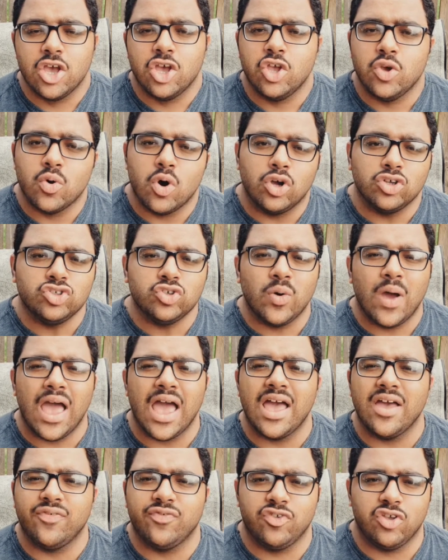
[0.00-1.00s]
You also
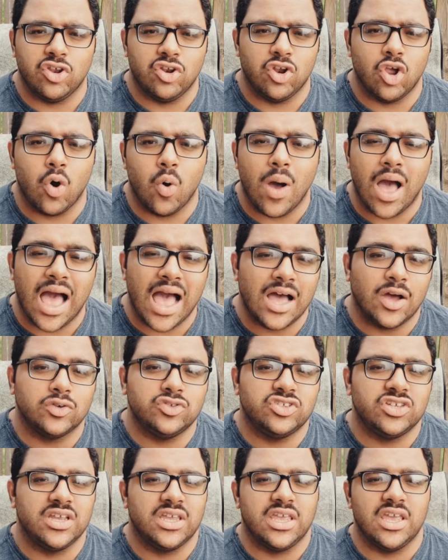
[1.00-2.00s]
have to know how
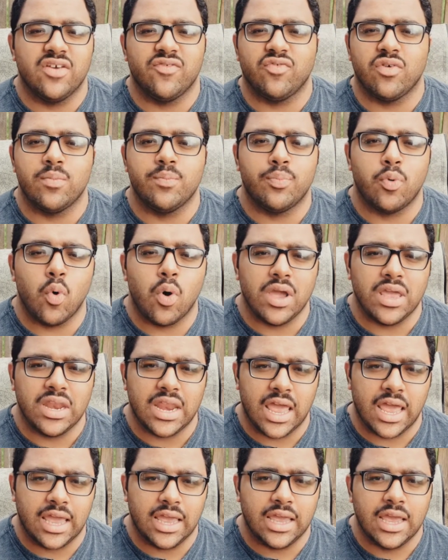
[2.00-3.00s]
to get from point
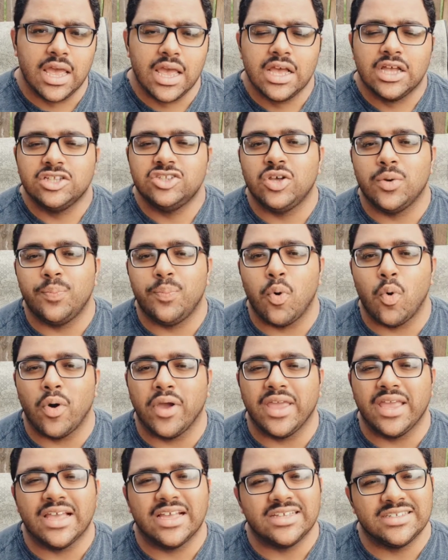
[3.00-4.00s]
A to
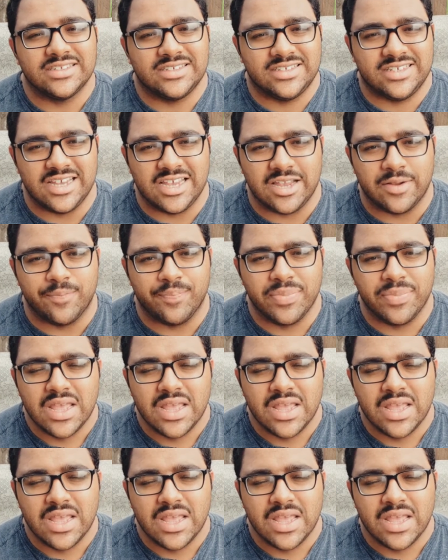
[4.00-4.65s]
point Z.